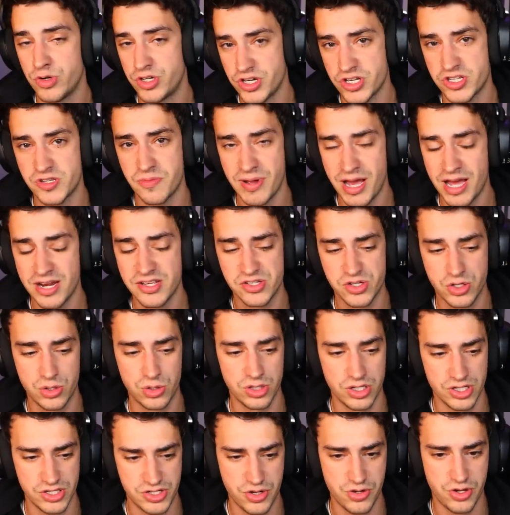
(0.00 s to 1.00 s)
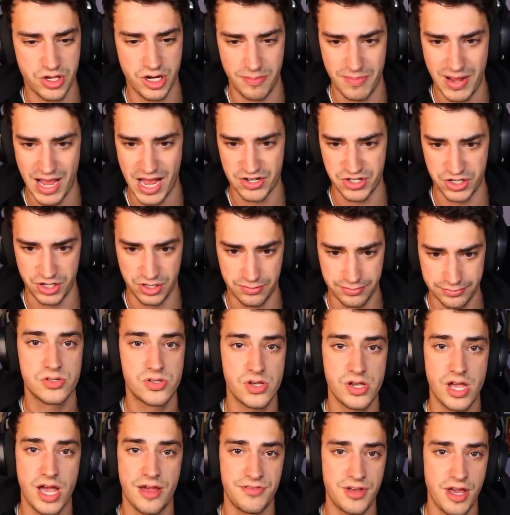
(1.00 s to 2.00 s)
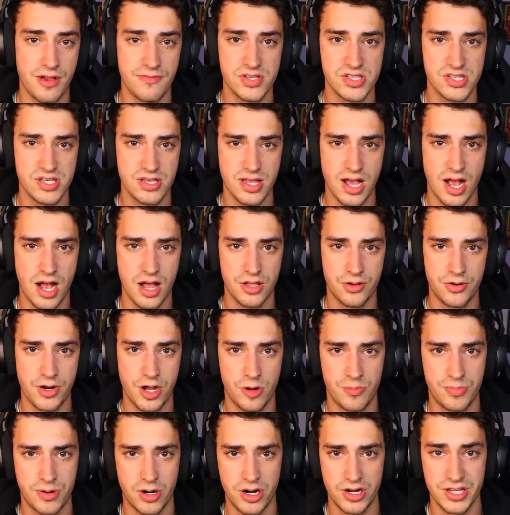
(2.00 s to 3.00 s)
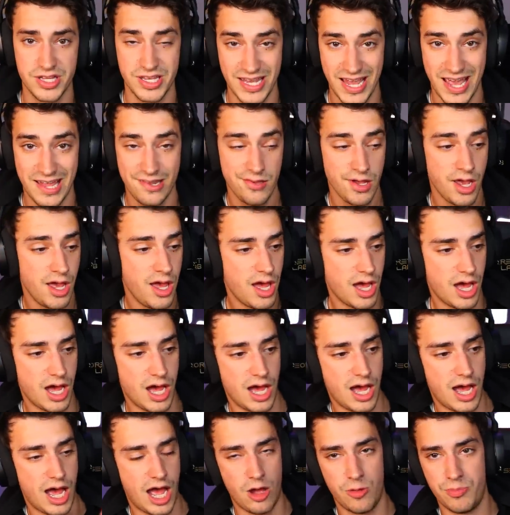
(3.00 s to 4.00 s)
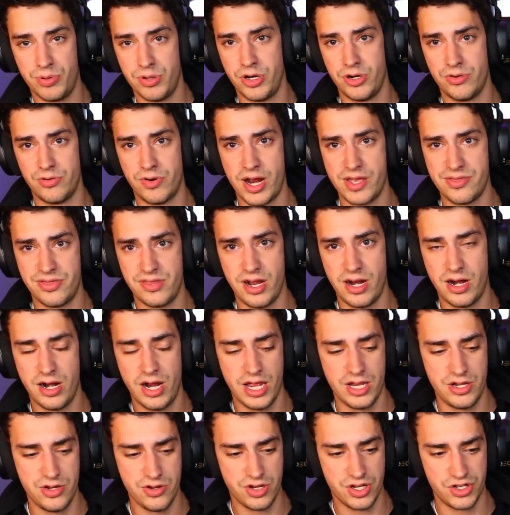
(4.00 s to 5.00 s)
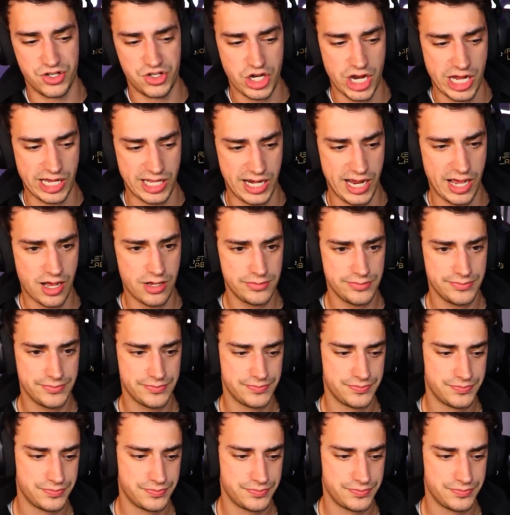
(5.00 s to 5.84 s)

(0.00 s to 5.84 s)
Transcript: which is about as cool as you could imagine. So yeah, if you haven't seen the Colorado part yet, uh, I'll put it right there and you can check it out.